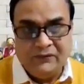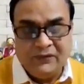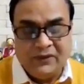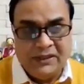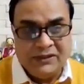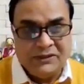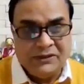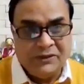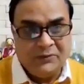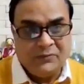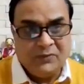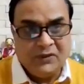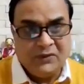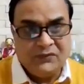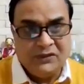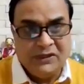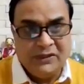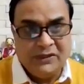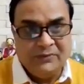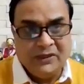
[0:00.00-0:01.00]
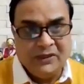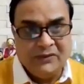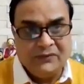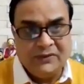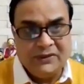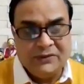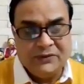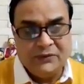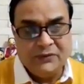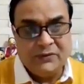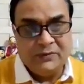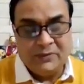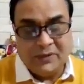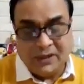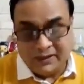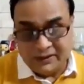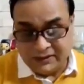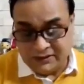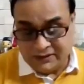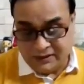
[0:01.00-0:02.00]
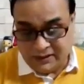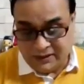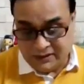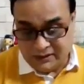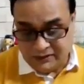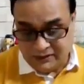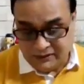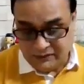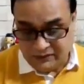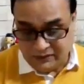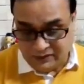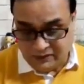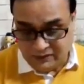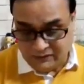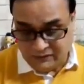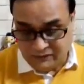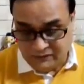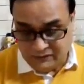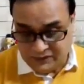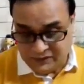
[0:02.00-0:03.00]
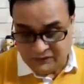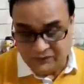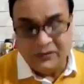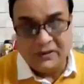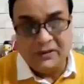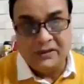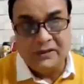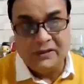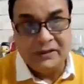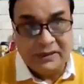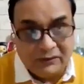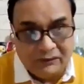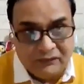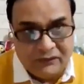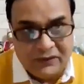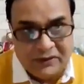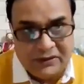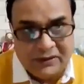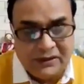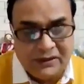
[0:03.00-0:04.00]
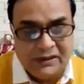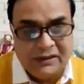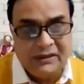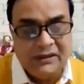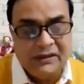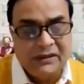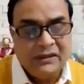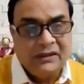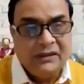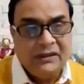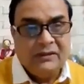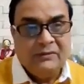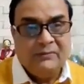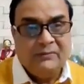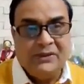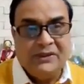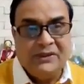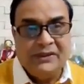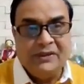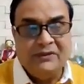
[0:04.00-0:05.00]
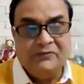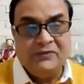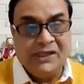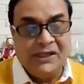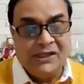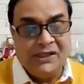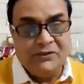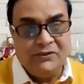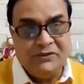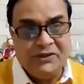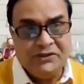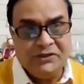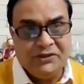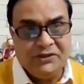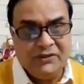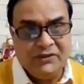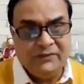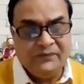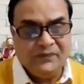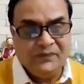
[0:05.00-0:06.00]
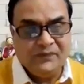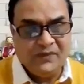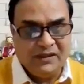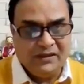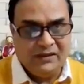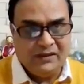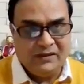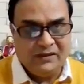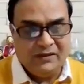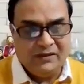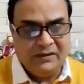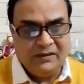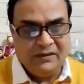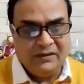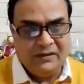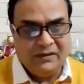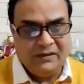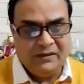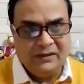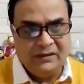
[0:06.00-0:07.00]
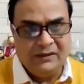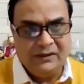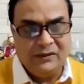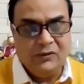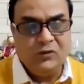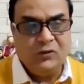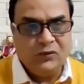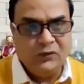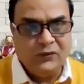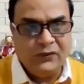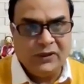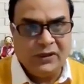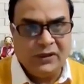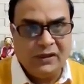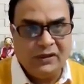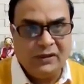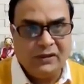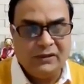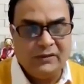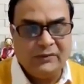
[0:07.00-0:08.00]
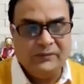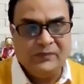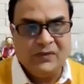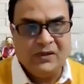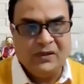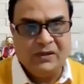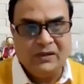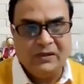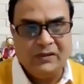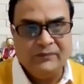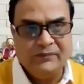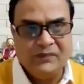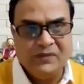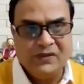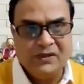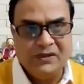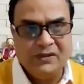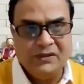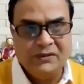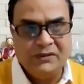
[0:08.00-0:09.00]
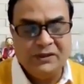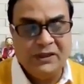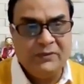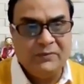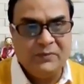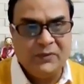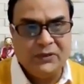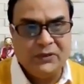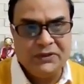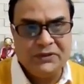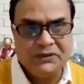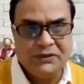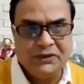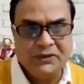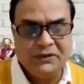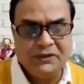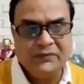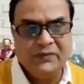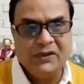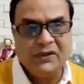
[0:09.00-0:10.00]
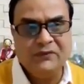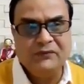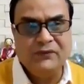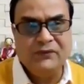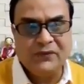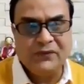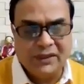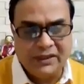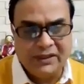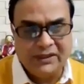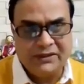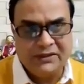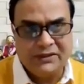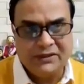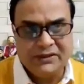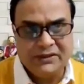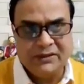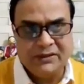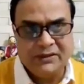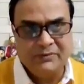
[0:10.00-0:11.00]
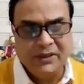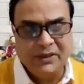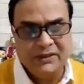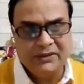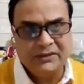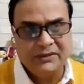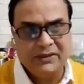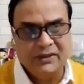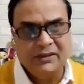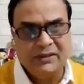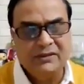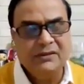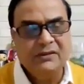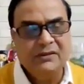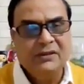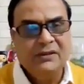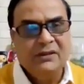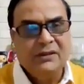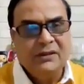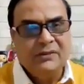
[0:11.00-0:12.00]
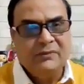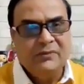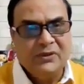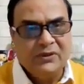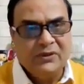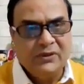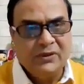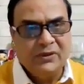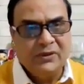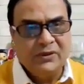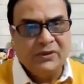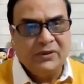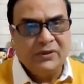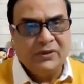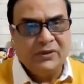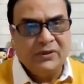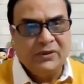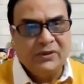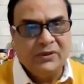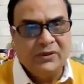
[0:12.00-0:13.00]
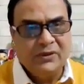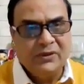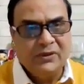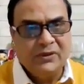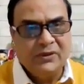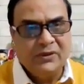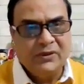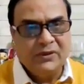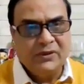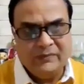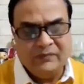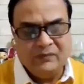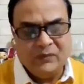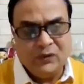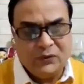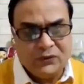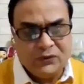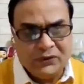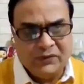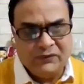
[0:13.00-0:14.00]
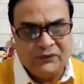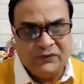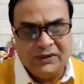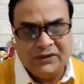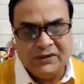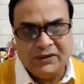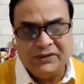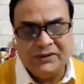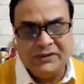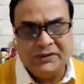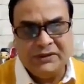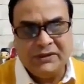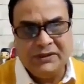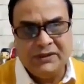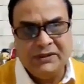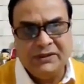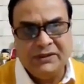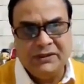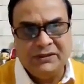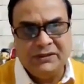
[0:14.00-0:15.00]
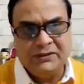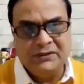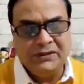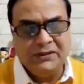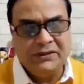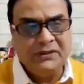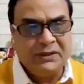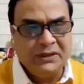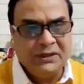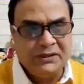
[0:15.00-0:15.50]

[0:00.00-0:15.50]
flagship of CPEC Phase 2 in Pakistan, which will definitely be a value addition in the overall yield production of rice in Pakistan, because most of the country is in